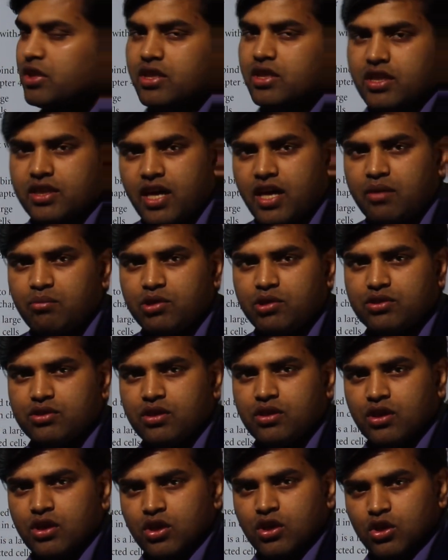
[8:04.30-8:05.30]
within the thymus
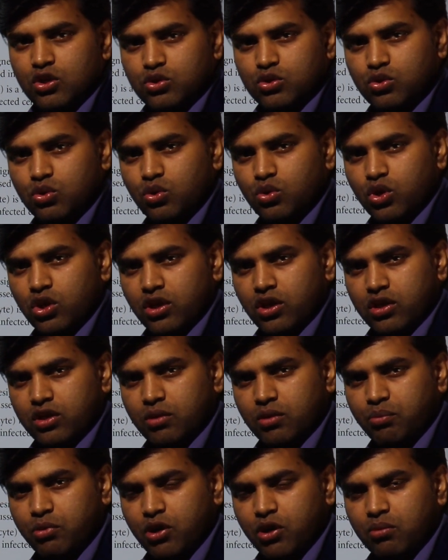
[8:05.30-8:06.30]
so
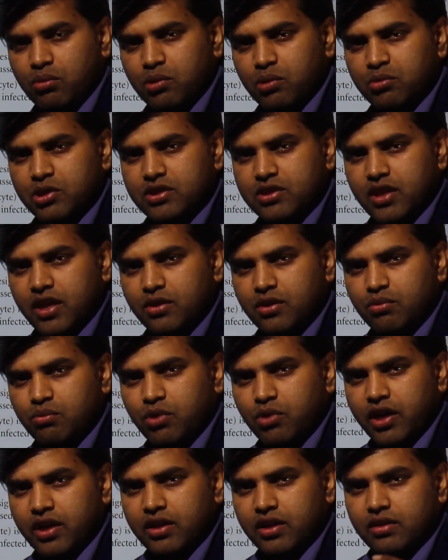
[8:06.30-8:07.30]
the problem is that
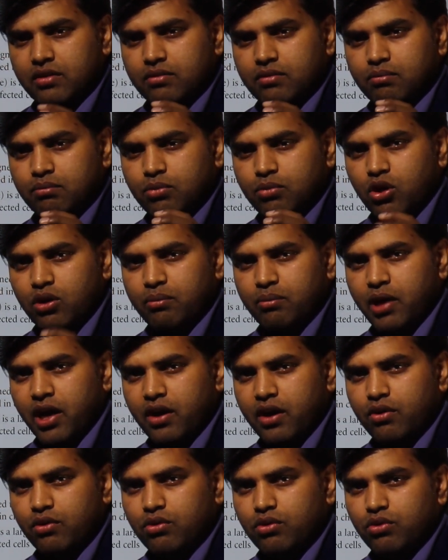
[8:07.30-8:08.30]
when bone
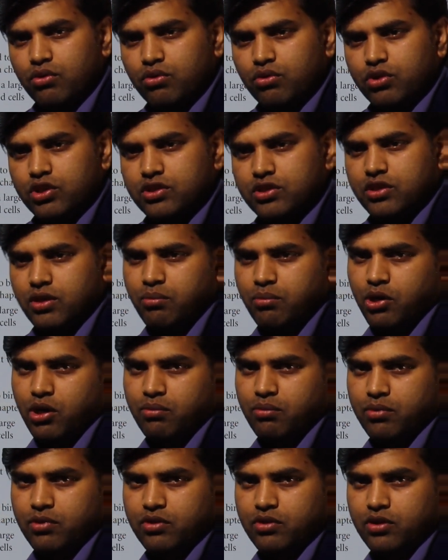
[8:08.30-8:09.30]
marrow is
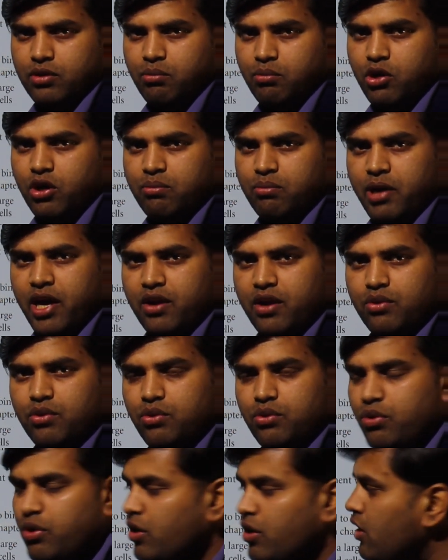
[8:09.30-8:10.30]
developed the bone
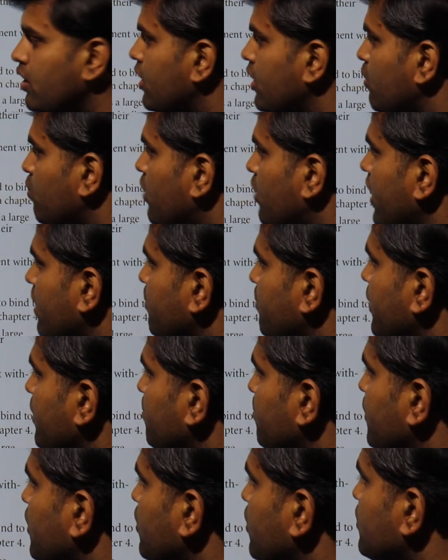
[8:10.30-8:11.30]
marrow what
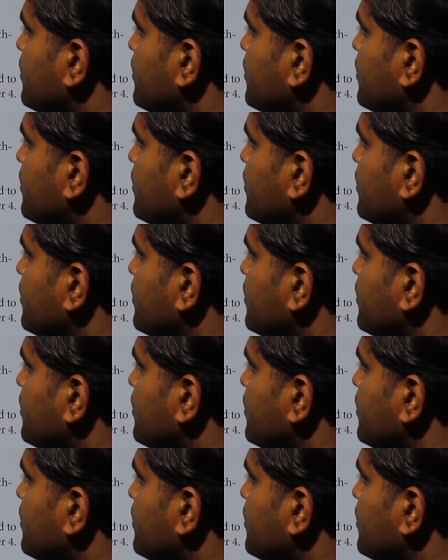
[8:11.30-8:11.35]
happened b